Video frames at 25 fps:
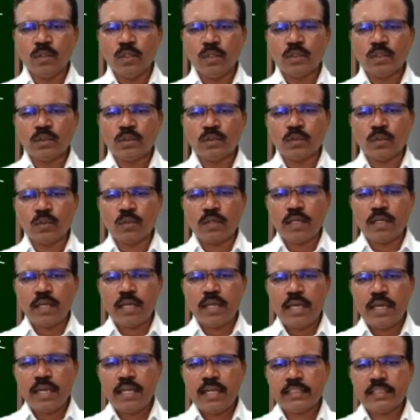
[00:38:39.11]
So
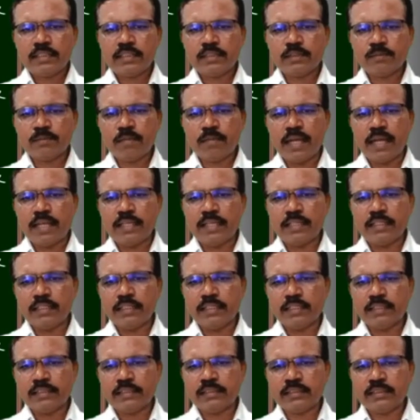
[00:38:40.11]
x
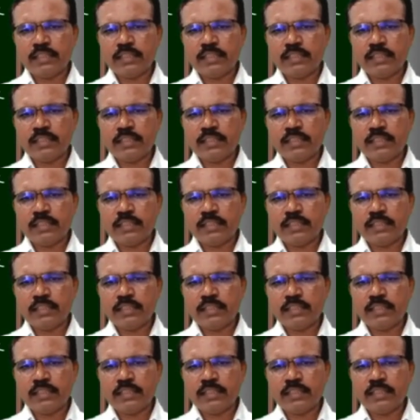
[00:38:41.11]
minus